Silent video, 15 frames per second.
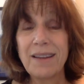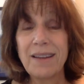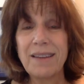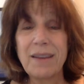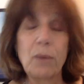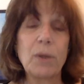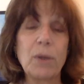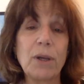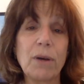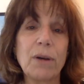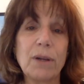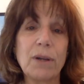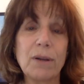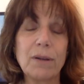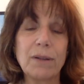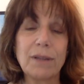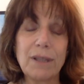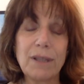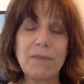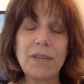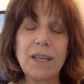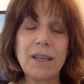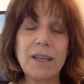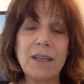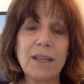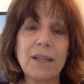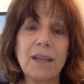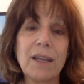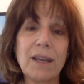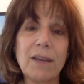that we are living
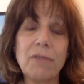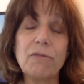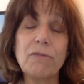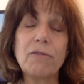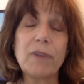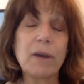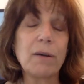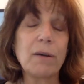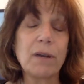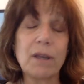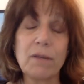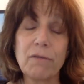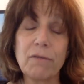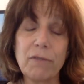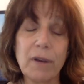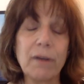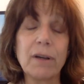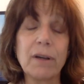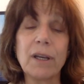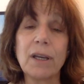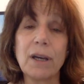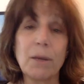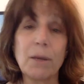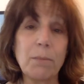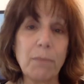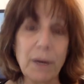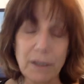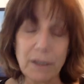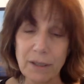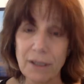in a very, very
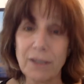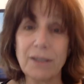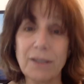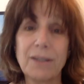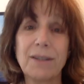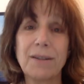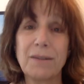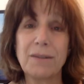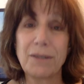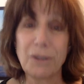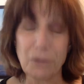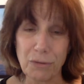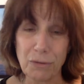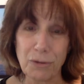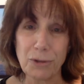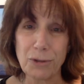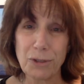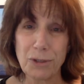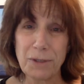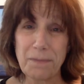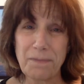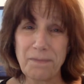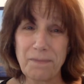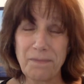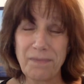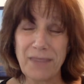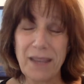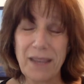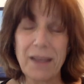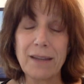abundant universe.
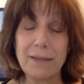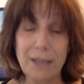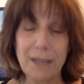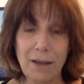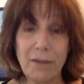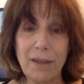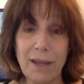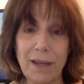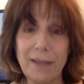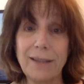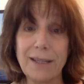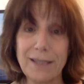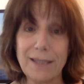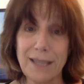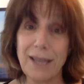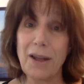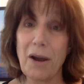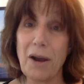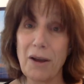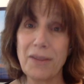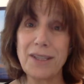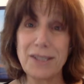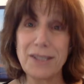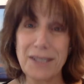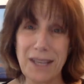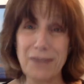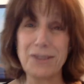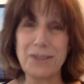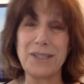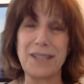Until then, let's get on this
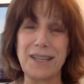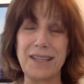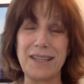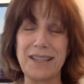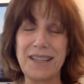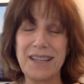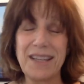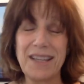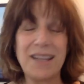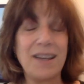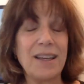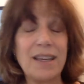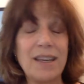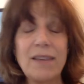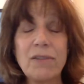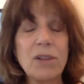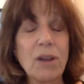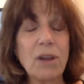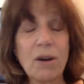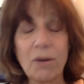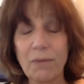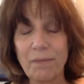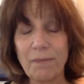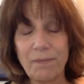scarcity. Even though